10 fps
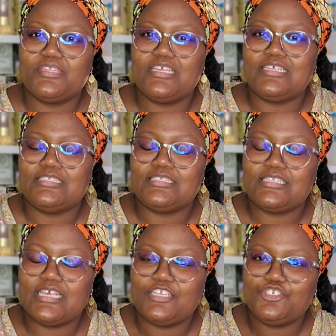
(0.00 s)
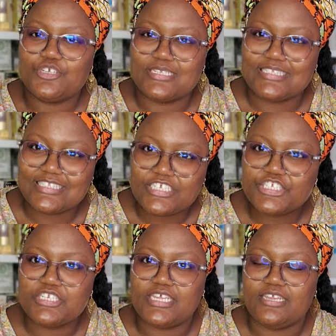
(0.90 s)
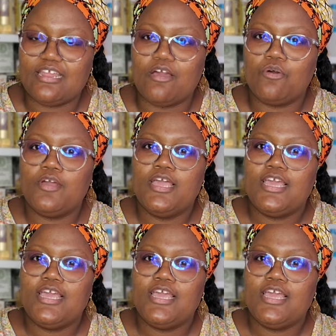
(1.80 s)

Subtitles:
is transitioning now